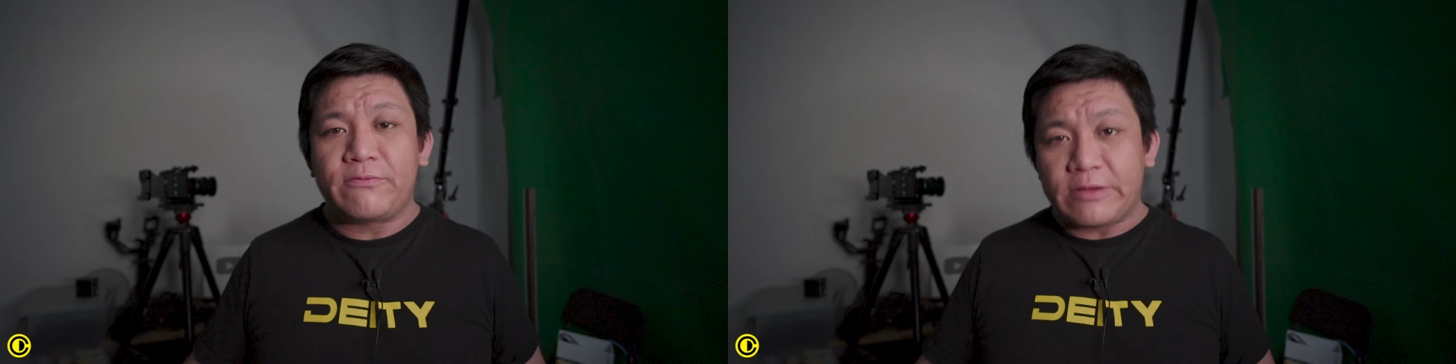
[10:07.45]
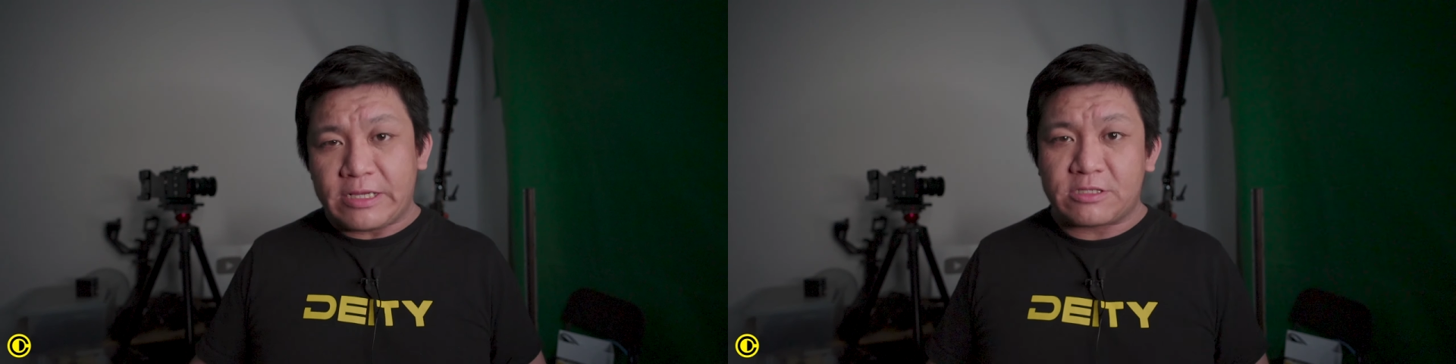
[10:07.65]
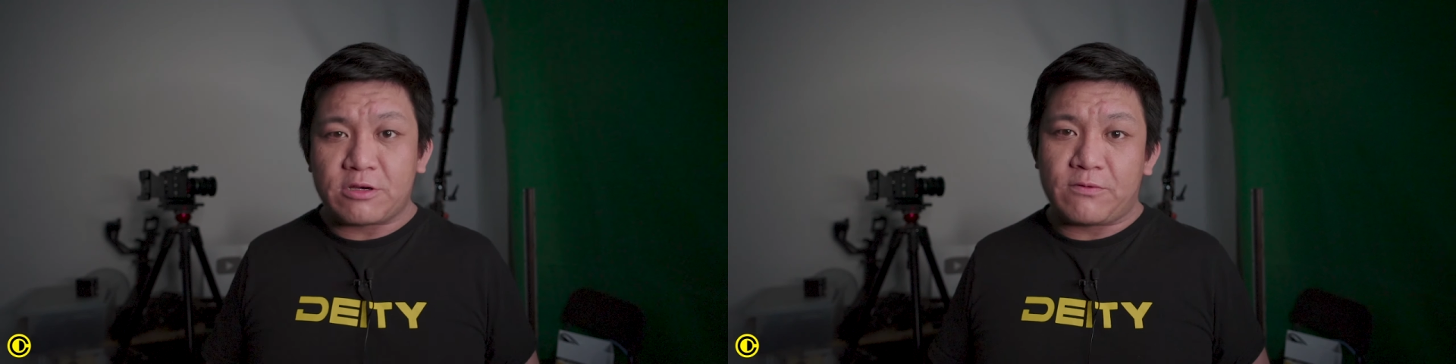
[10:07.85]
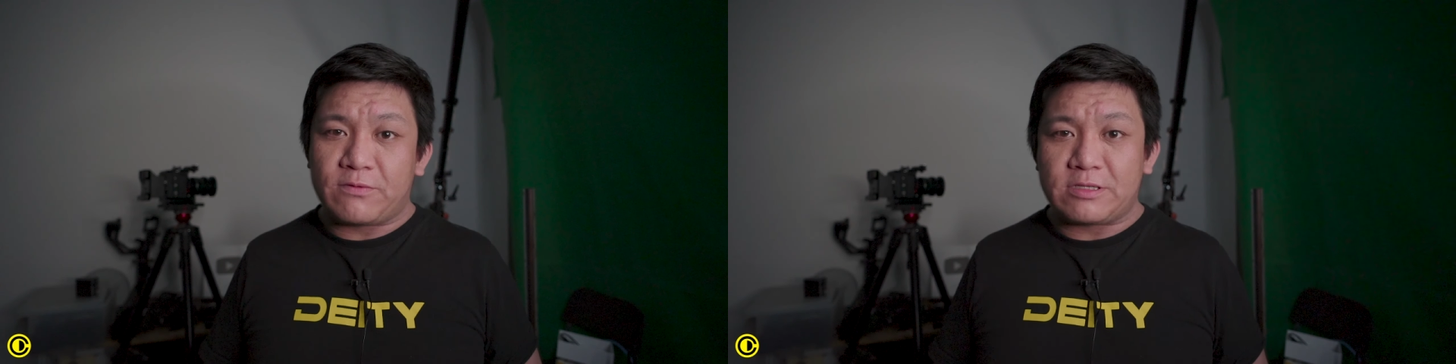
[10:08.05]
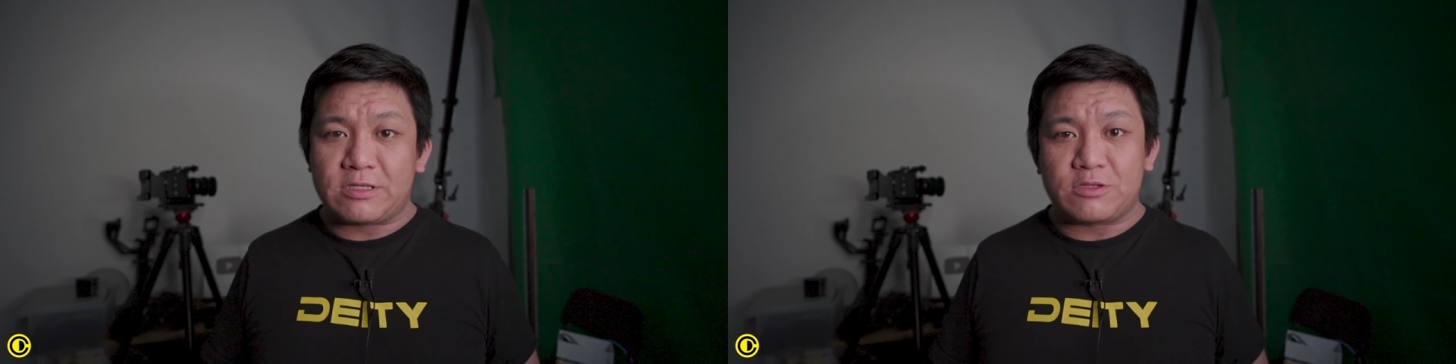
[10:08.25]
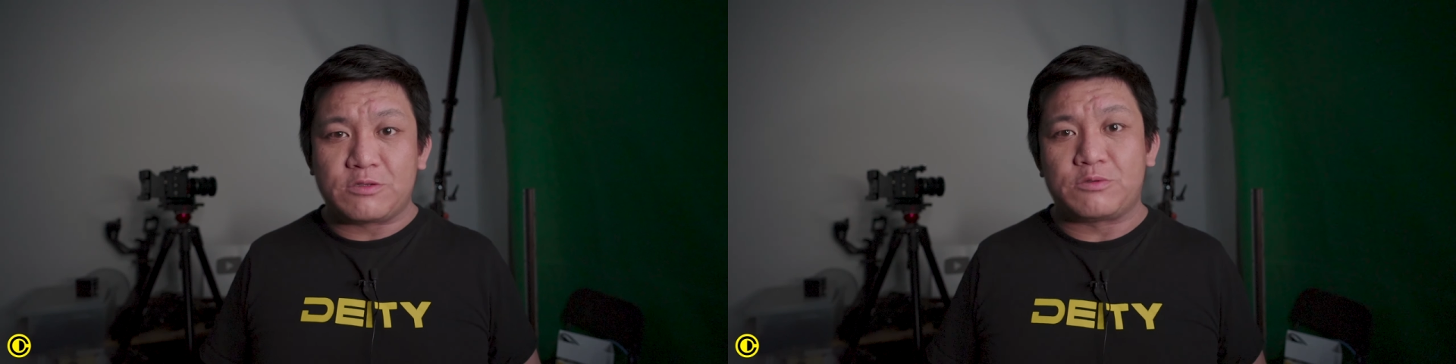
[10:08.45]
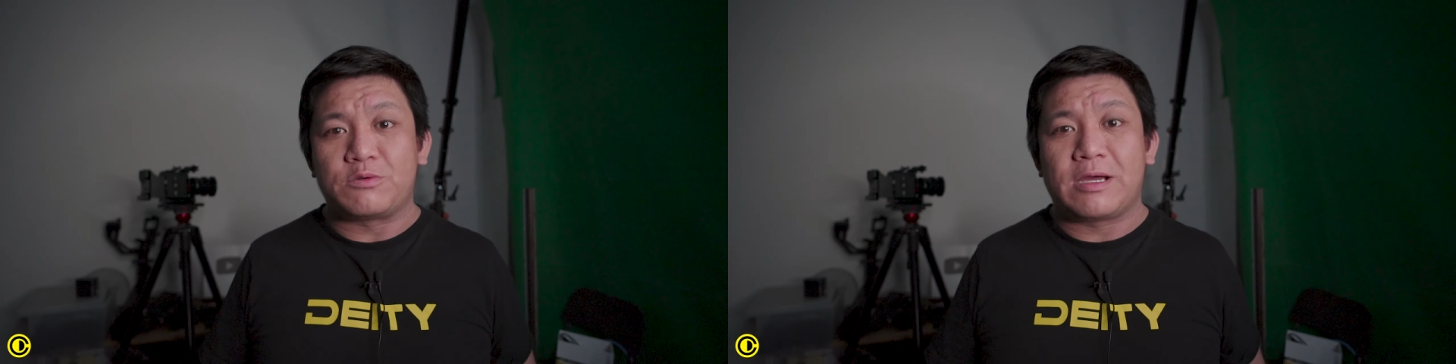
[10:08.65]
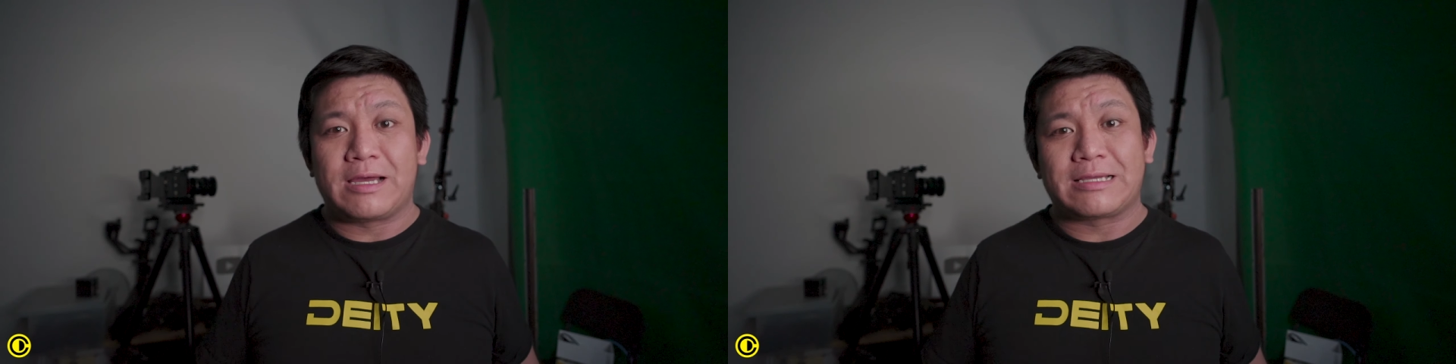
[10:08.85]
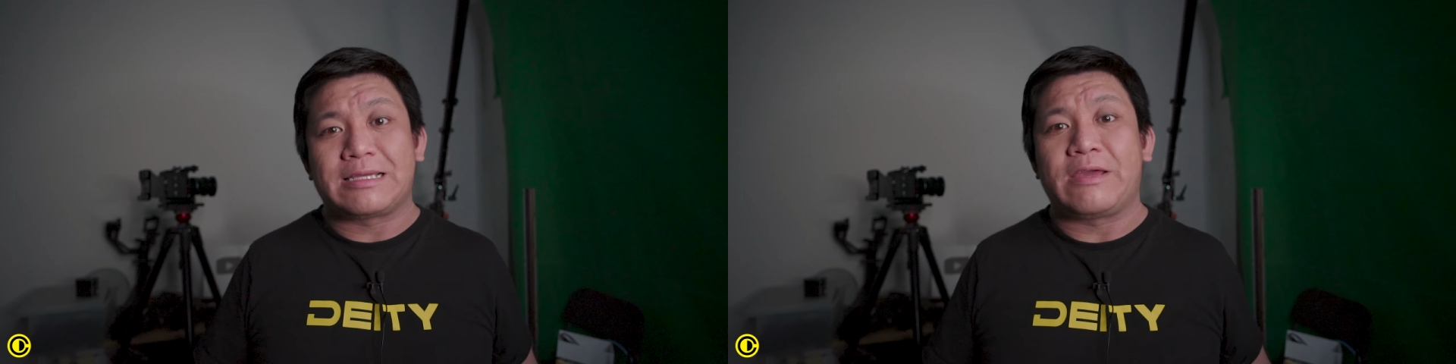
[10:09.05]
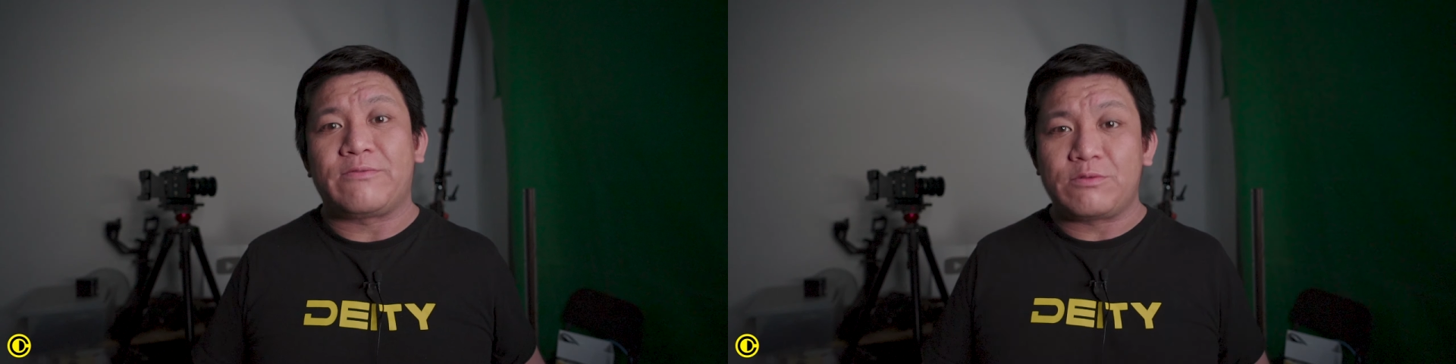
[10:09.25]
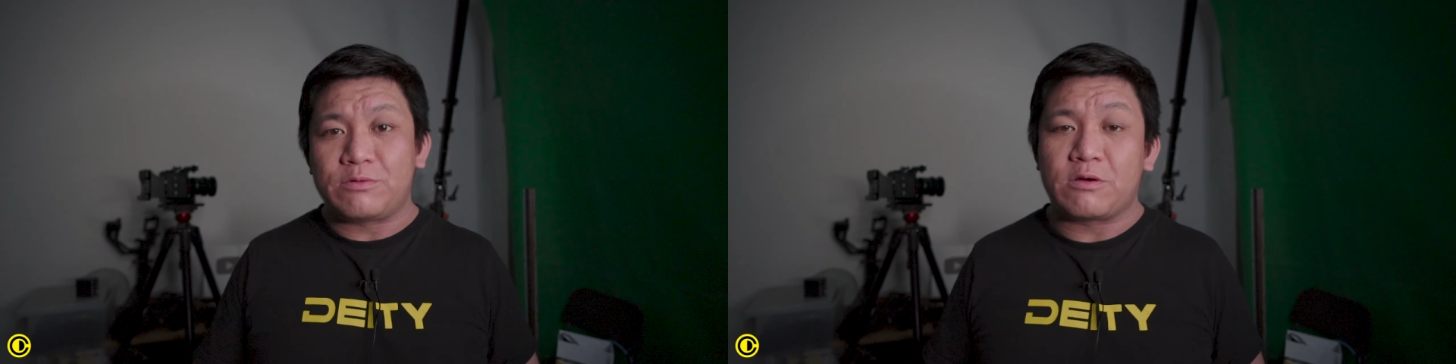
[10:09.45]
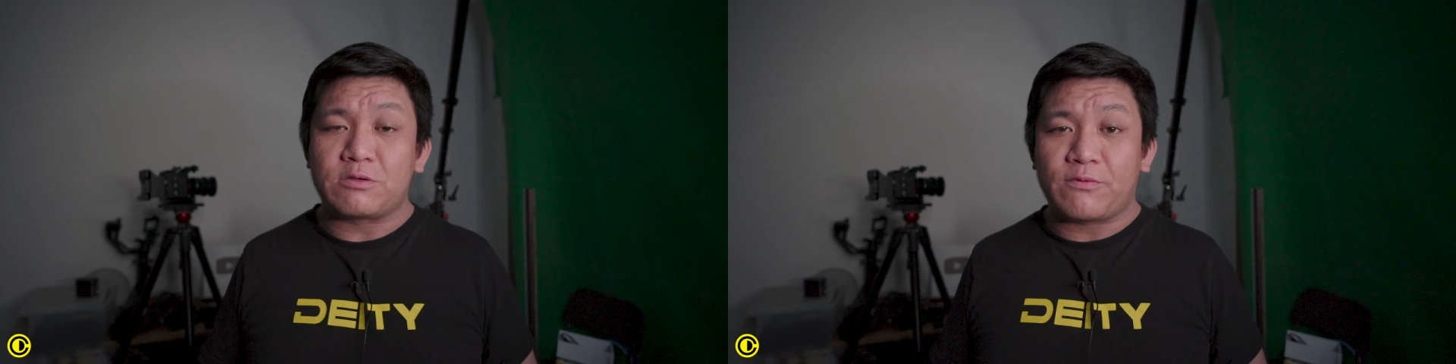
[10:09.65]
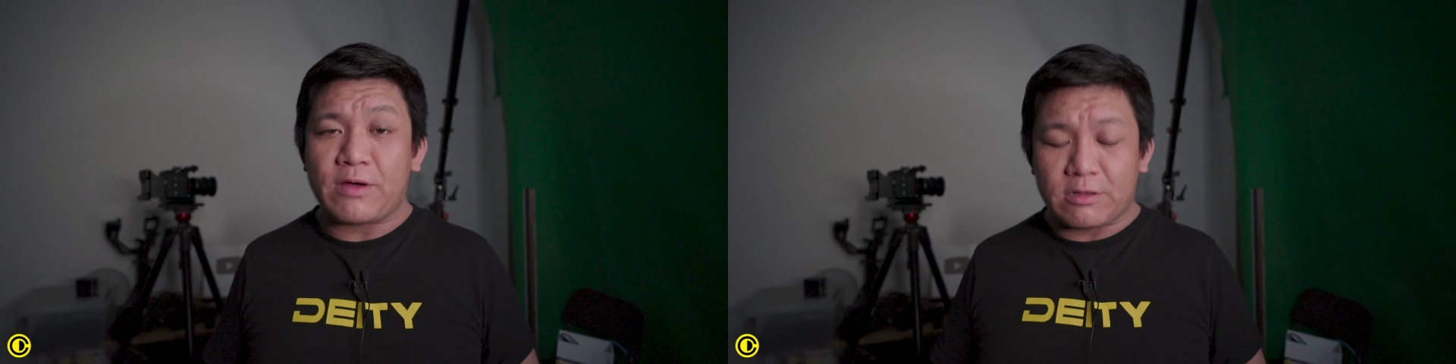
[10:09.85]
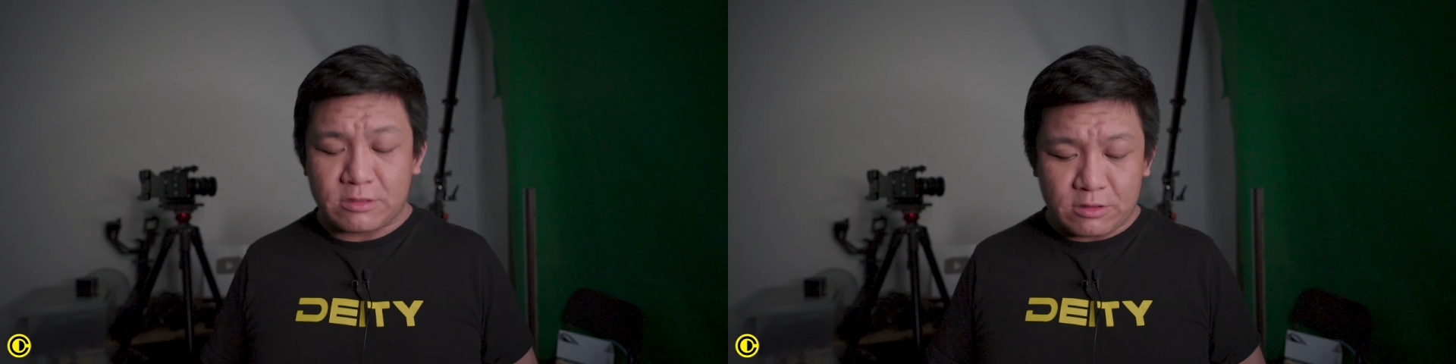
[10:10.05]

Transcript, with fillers: free service to uh, give you those files.